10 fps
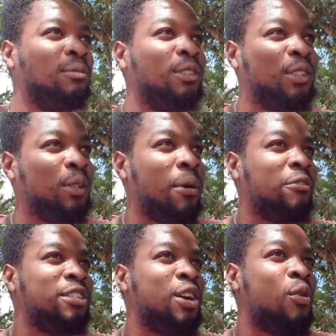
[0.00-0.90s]
So I have
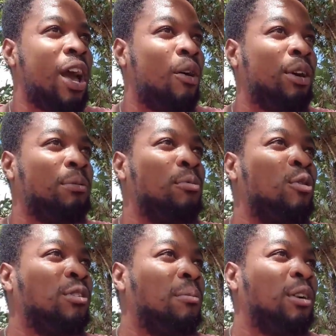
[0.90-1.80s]
to say why I went to move
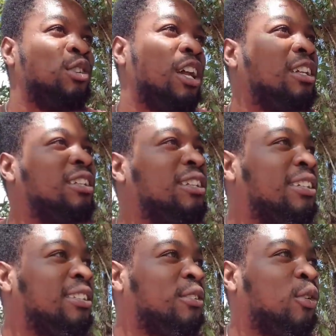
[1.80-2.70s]
them, I do that.
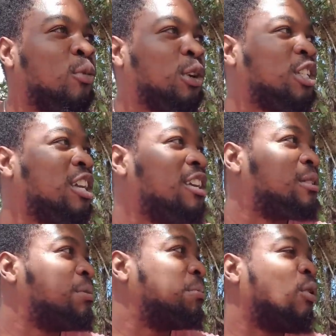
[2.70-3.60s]
How much years
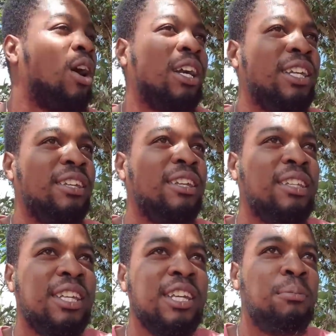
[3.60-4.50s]
people want
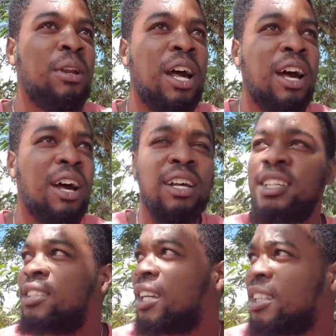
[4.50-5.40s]
cable and
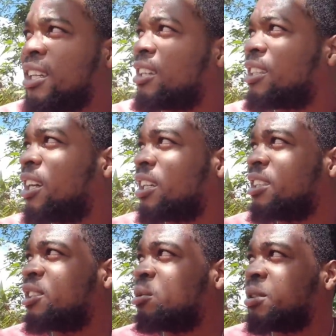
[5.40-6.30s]
internet and can't get
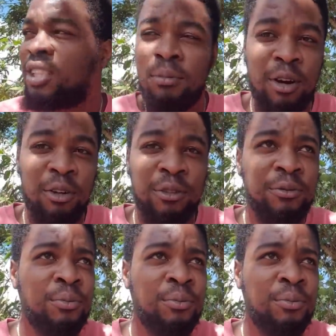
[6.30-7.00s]
it. So I see them around.